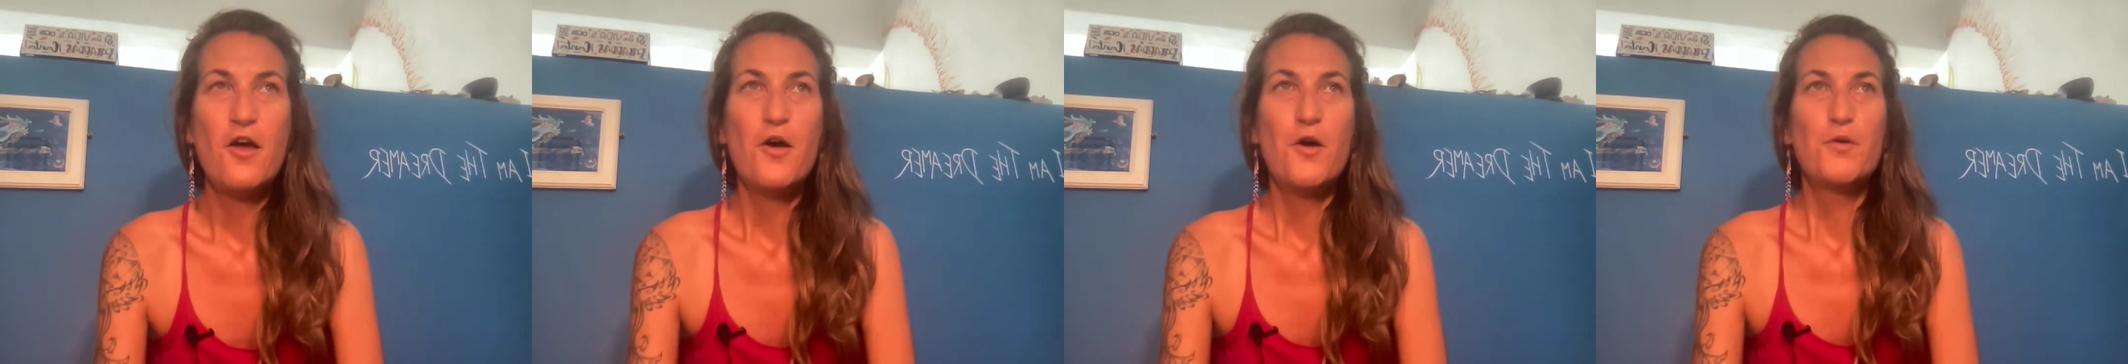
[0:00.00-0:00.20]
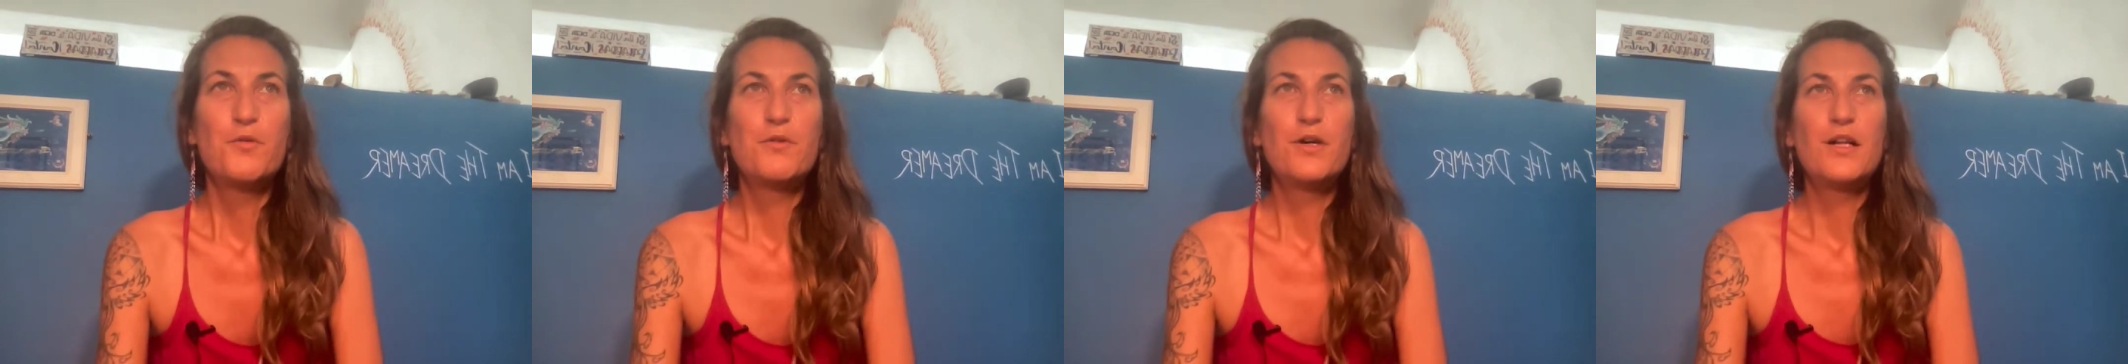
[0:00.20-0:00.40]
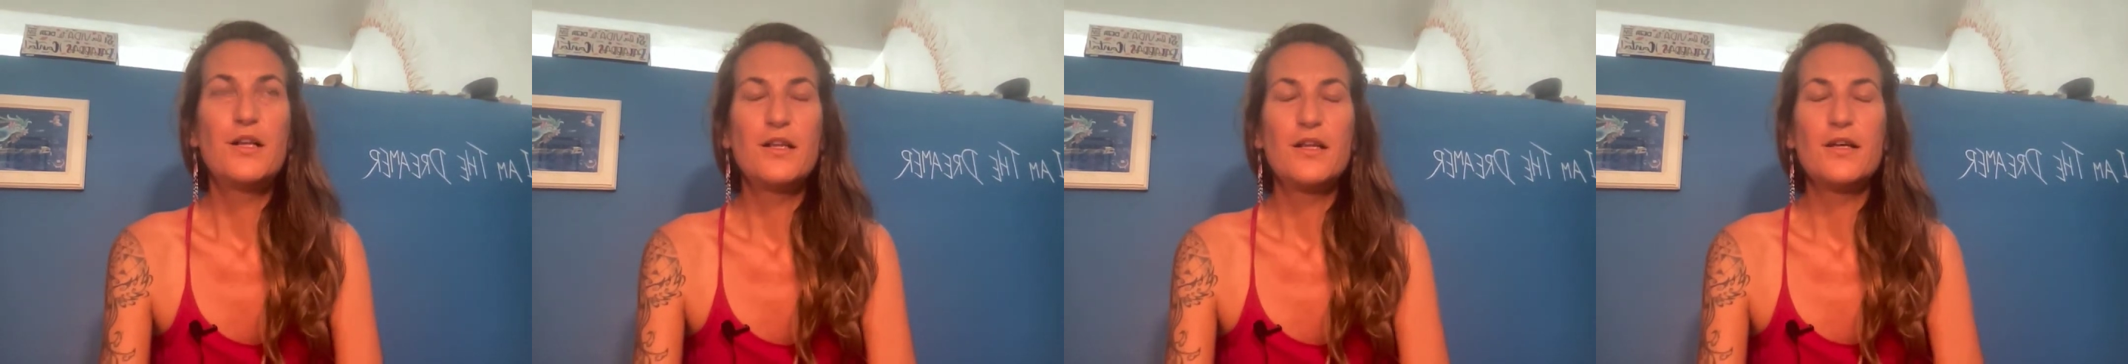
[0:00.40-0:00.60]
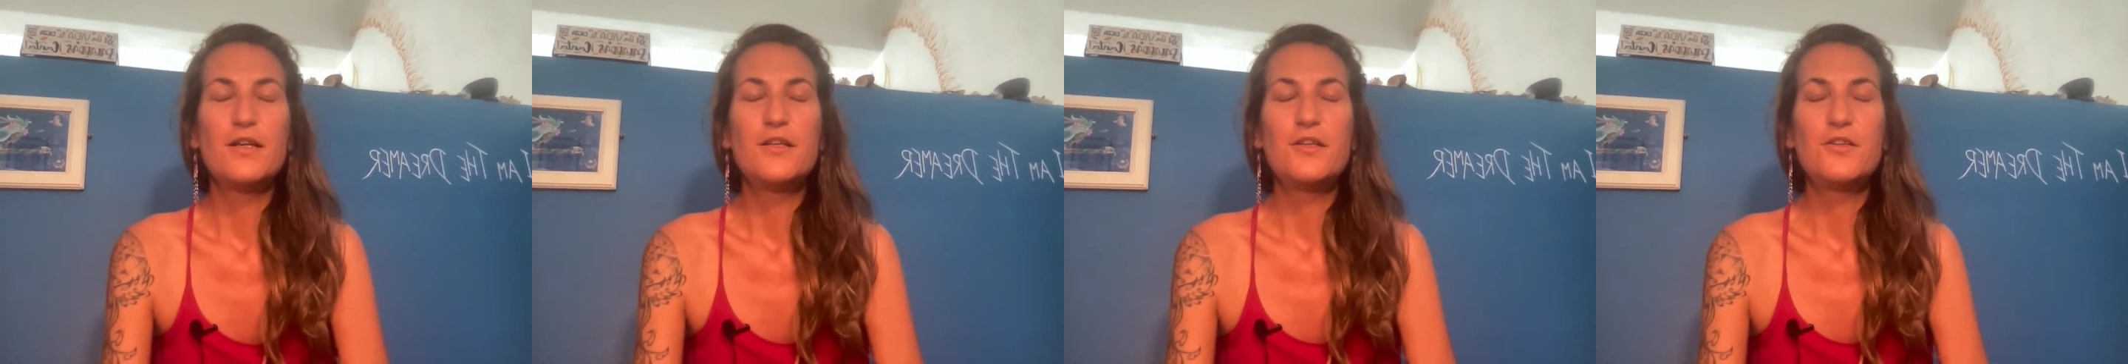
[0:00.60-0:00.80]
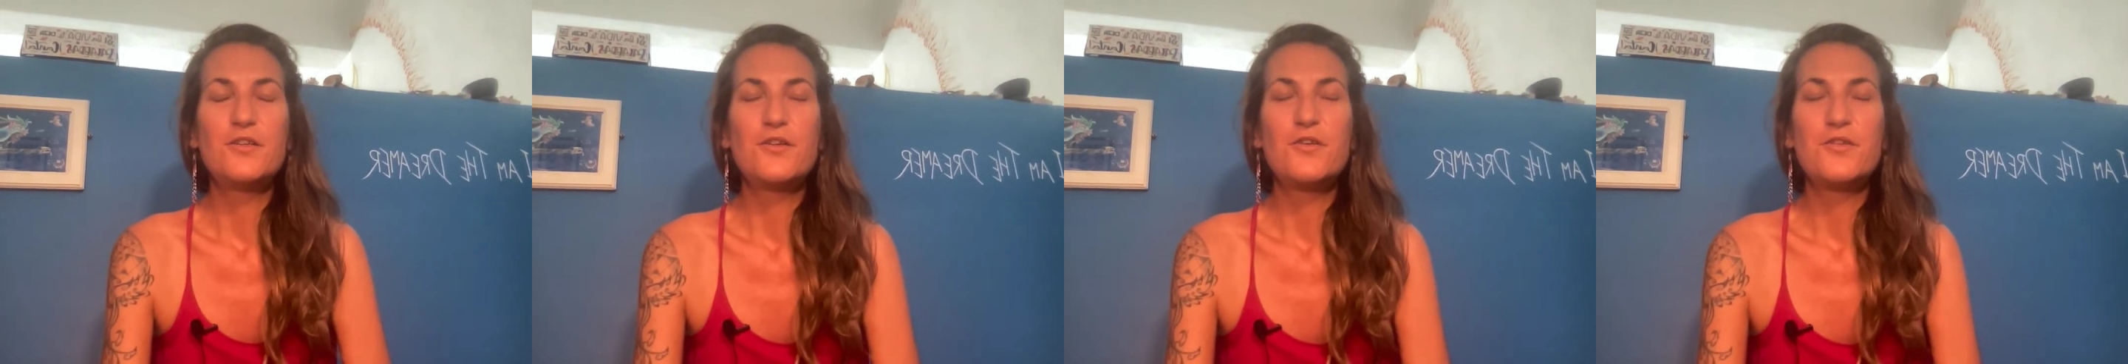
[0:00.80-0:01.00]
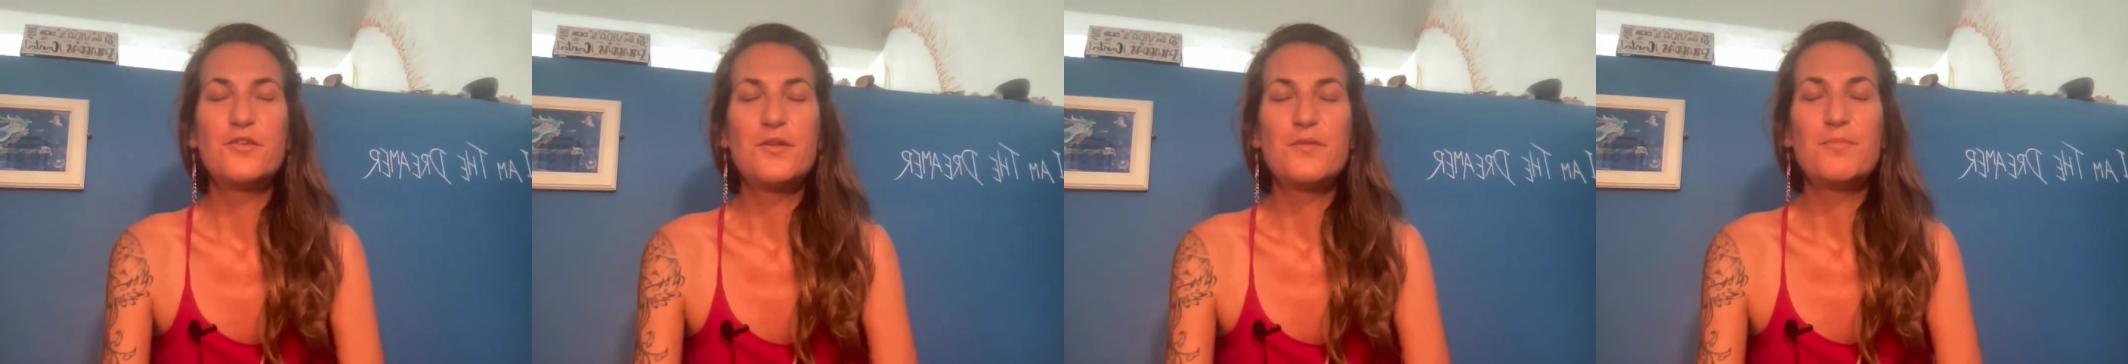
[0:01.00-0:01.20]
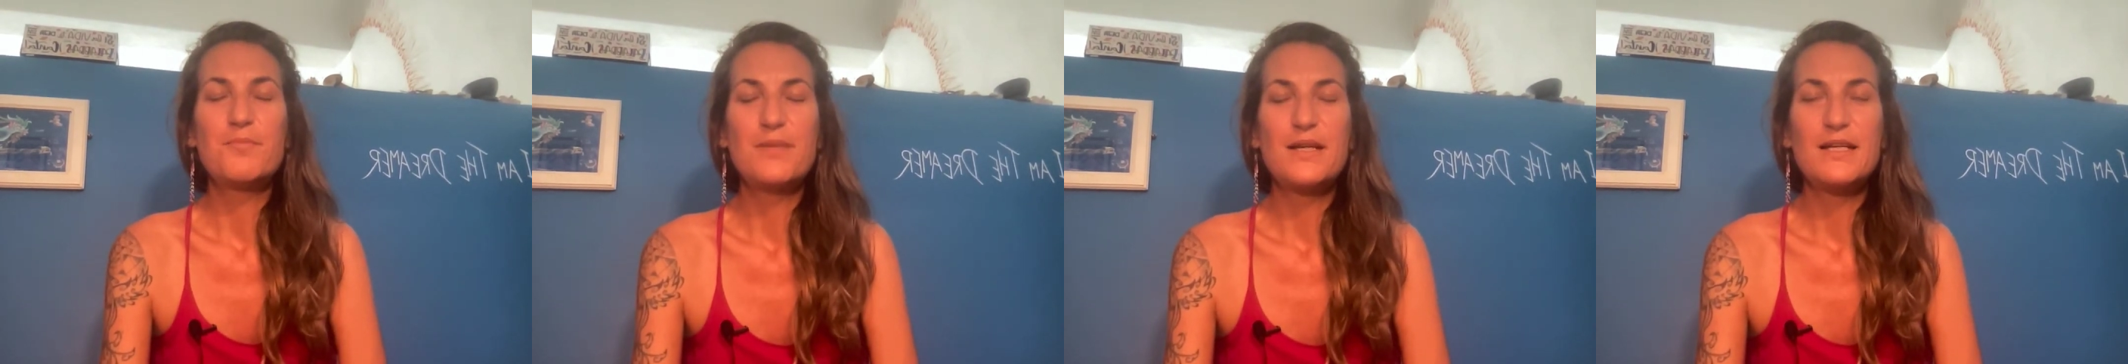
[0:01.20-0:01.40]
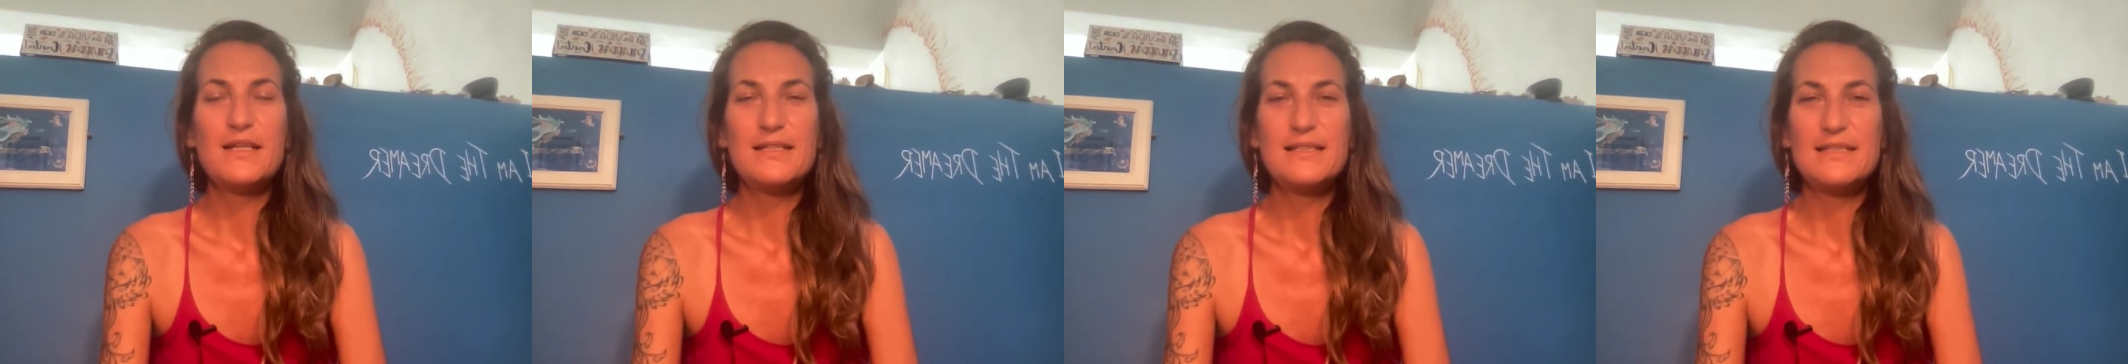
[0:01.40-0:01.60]
Well, you know, the
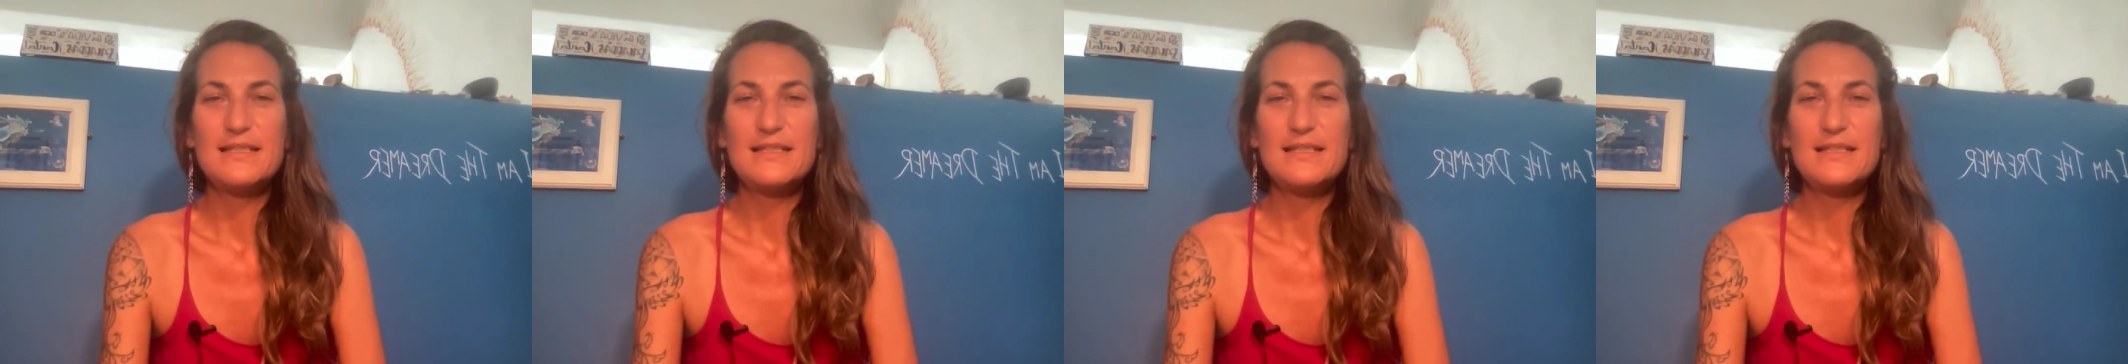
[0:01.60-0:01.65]
biggest